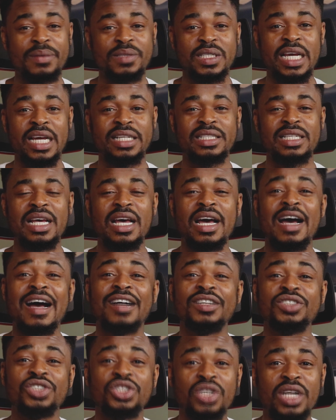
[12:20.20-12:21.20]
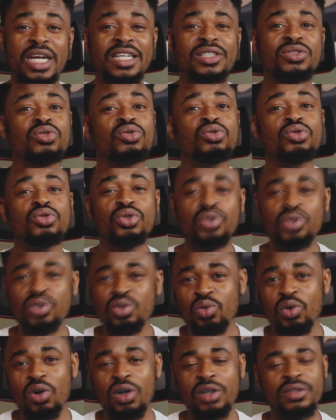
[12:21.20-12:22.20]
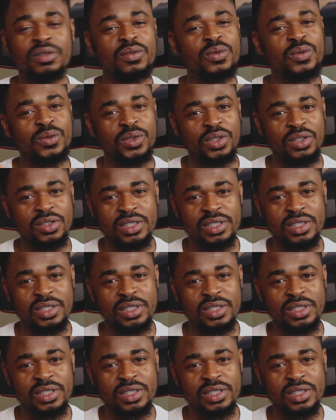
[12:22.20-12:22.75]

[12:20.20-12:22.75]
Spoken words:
website and trying to do one for